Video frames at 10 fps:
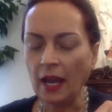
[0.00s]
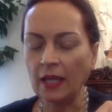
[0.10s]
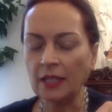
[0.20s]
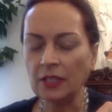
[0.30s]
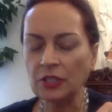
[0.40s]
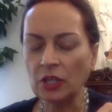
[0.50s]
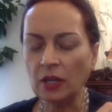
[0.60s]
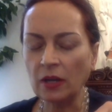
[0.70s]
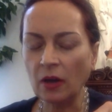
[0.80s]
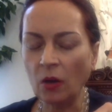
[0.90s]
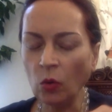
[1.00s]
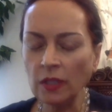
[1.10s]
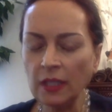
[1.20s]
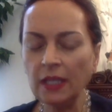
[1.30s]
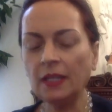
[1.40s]
And
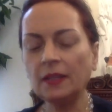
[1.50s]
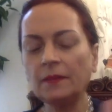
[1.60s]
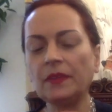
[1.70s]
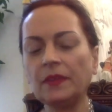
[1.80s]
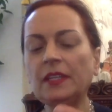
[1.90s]
only in